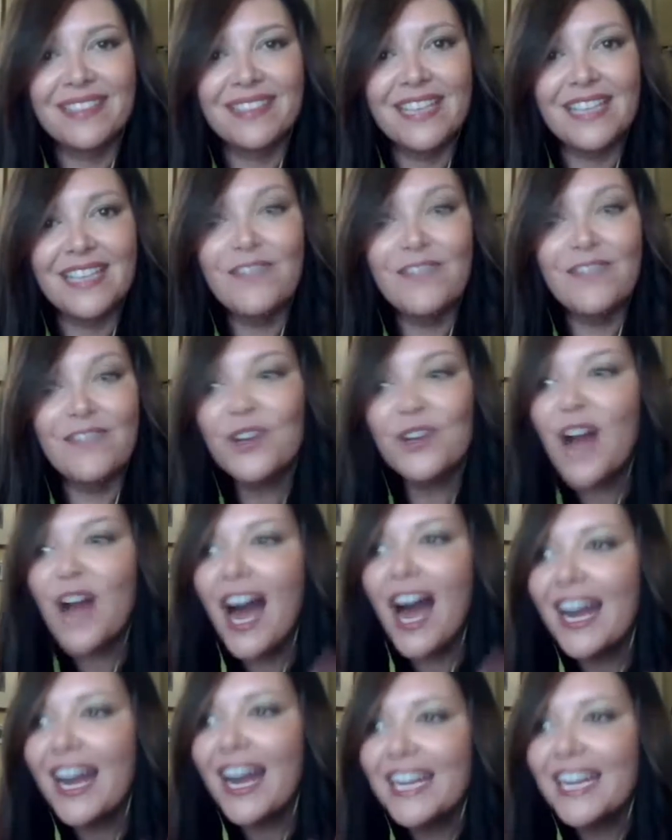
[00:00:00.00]
If you're
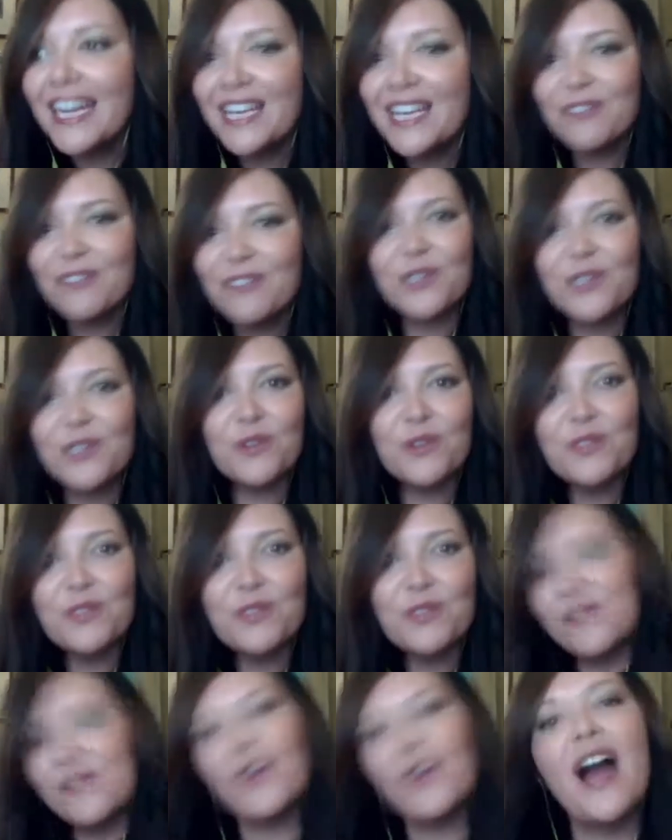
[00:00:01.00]
hiding your truth,
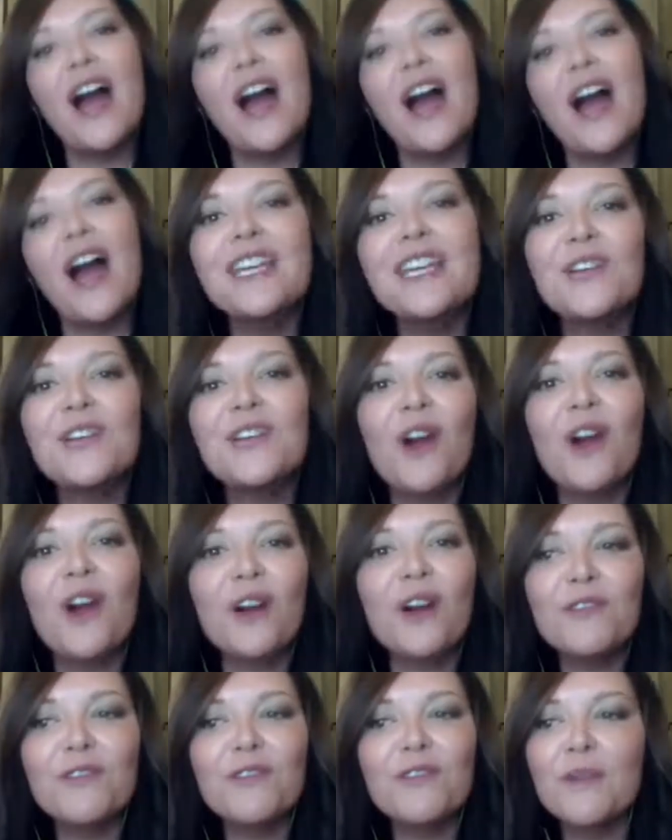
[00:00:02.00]
if you're hiding your
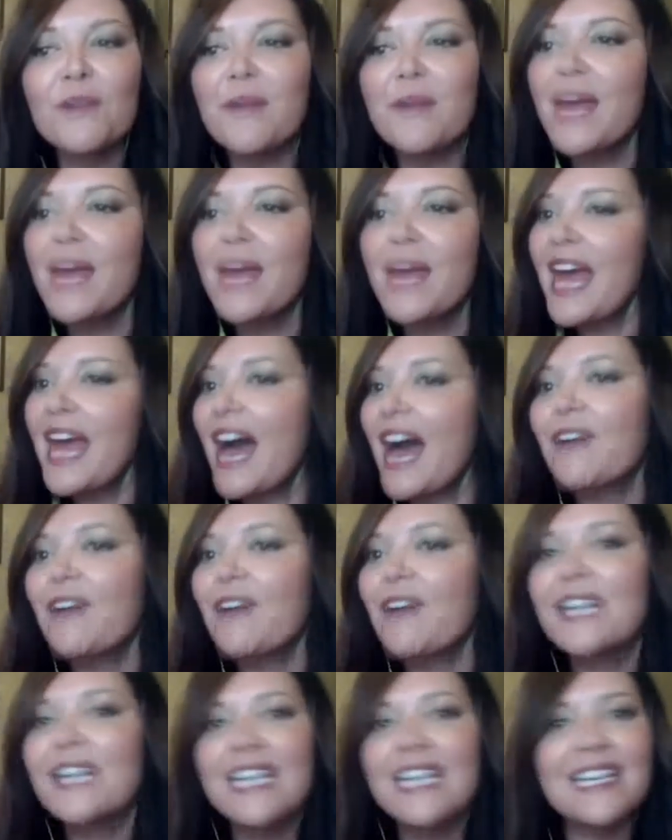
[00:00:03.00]
heart from him,
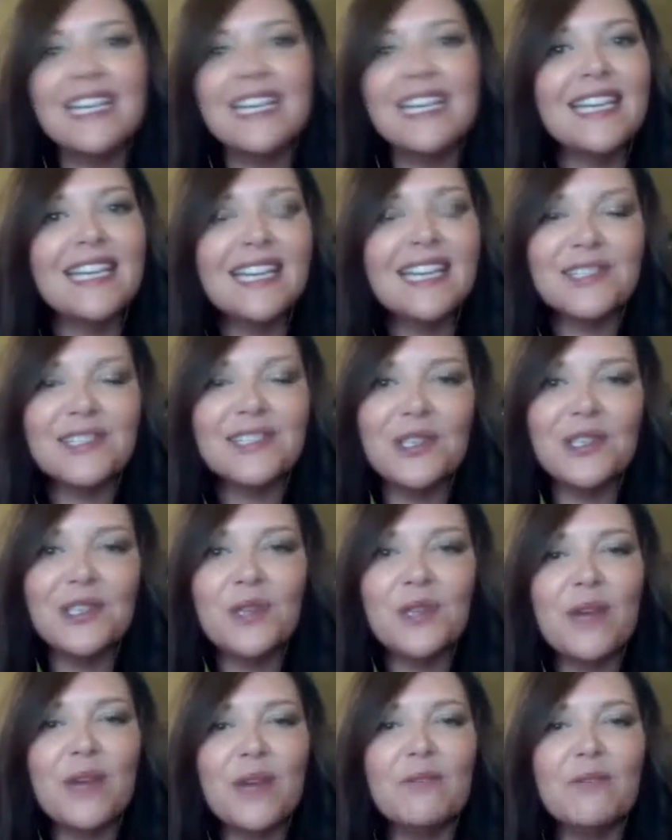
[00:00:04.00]
how can he connect to
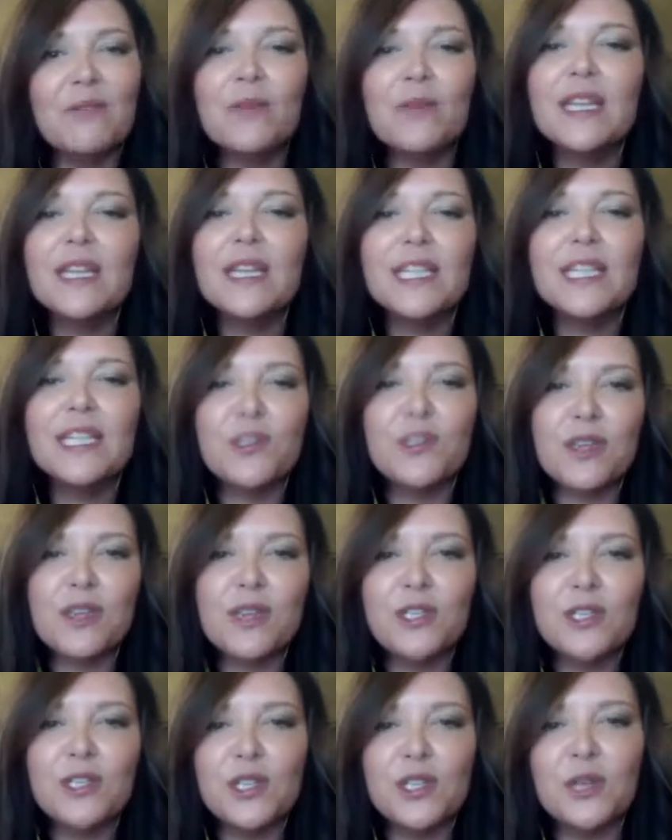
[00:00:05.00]
you and really
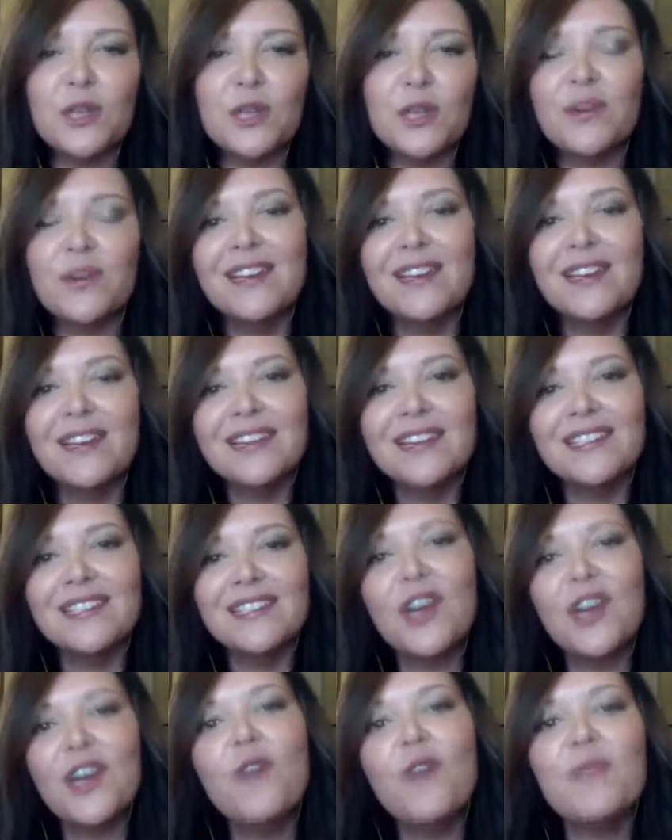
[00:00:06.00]
trust you
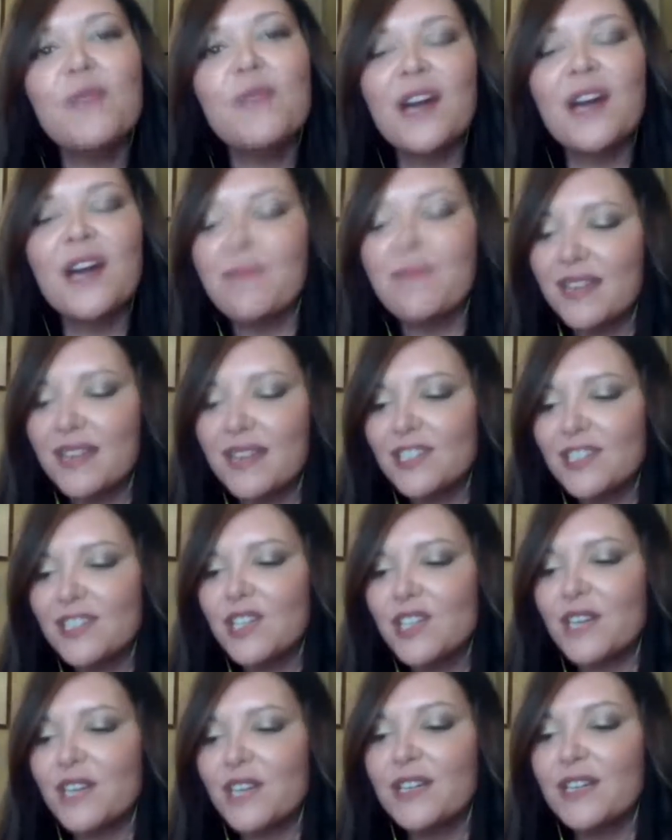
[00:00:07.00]
to open up and
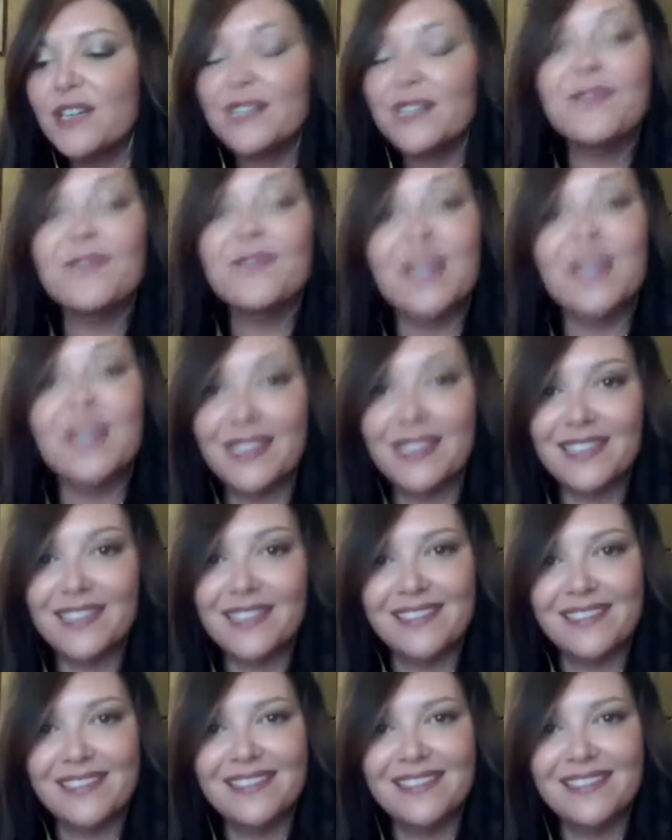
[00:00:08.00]
share his feelings?